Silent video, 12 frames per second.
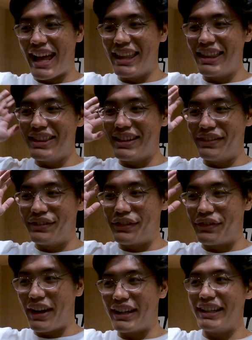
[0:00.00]
end of a
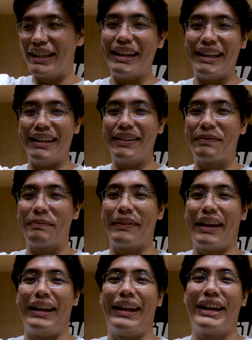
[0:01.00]
Friday night,
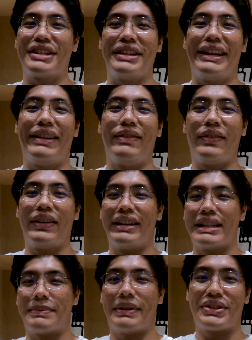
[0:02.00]
and I actually have a
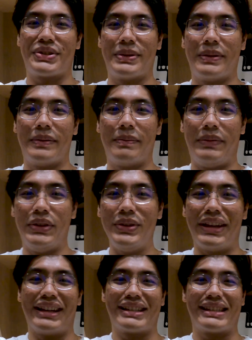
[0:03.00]
very special new
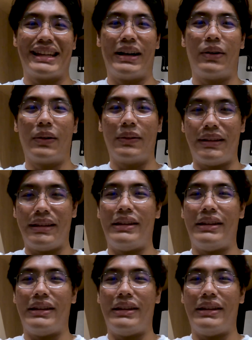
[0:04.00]
guest now, or